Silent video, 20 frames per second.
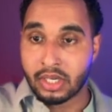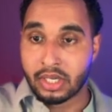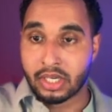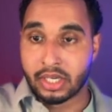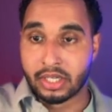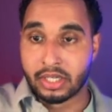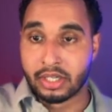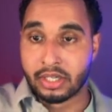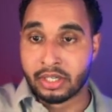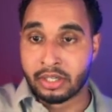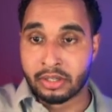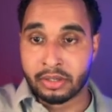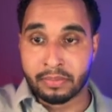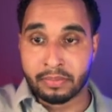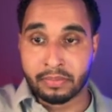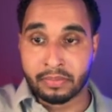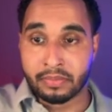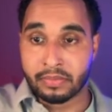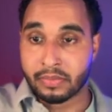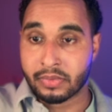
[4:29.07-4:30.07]

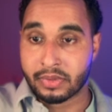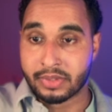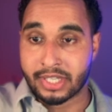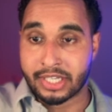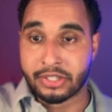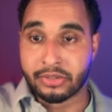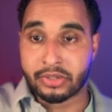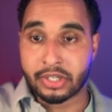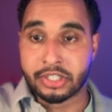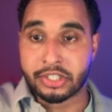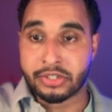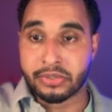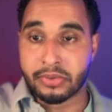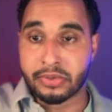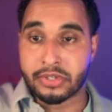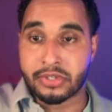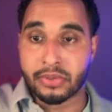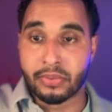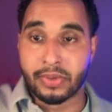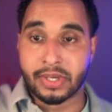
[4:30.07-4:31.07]
Then you can
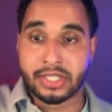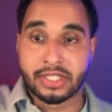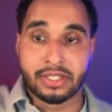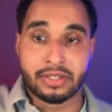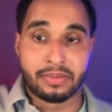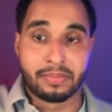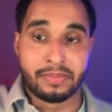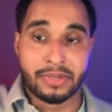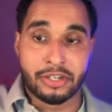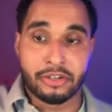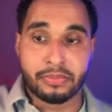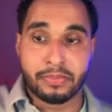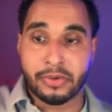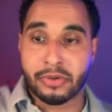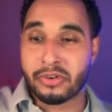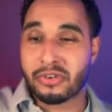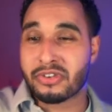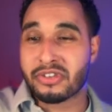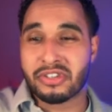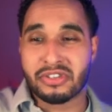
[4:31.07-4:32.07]
choose which
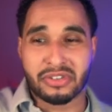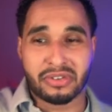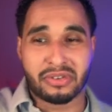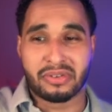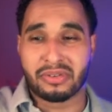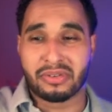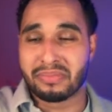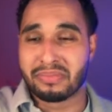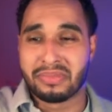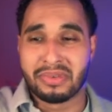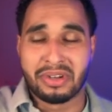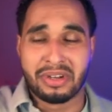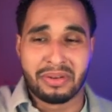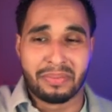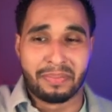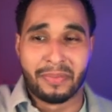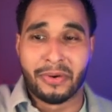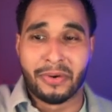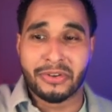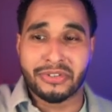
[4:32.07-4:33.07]
mailbox. So
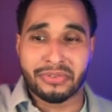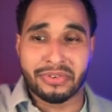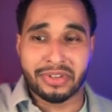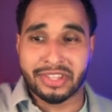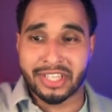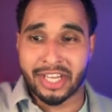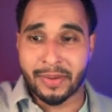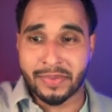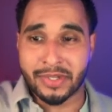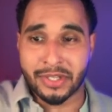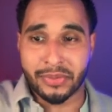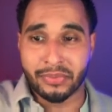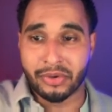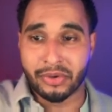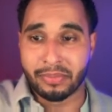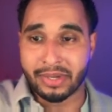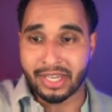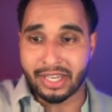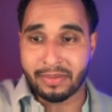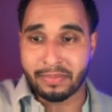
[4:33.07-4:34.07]
most of the times it will
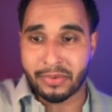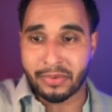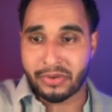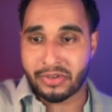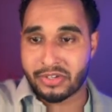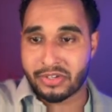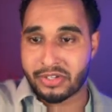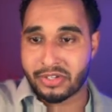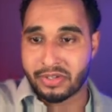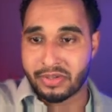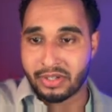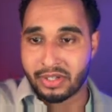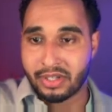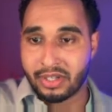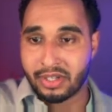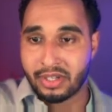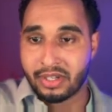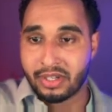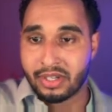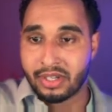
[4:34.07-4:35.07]
be inbox,
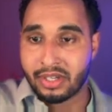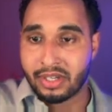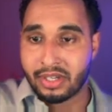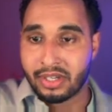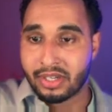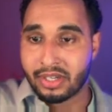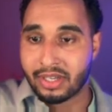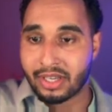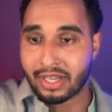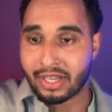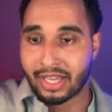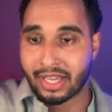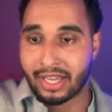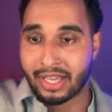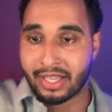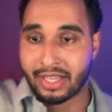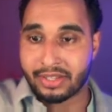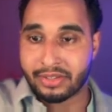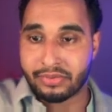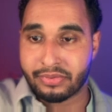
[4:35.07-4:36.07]

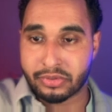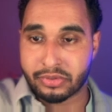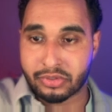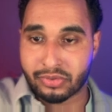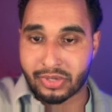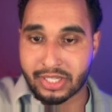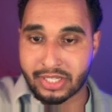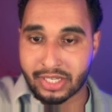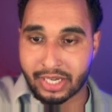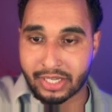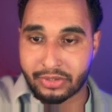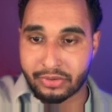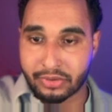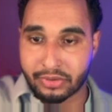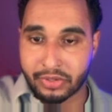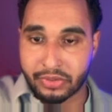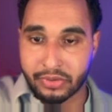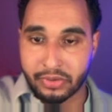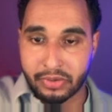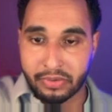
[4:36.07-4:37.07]
and for the rest I turn
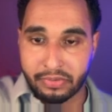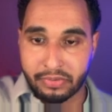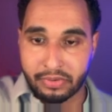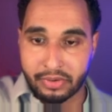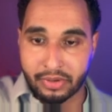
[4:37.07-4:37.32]
it off.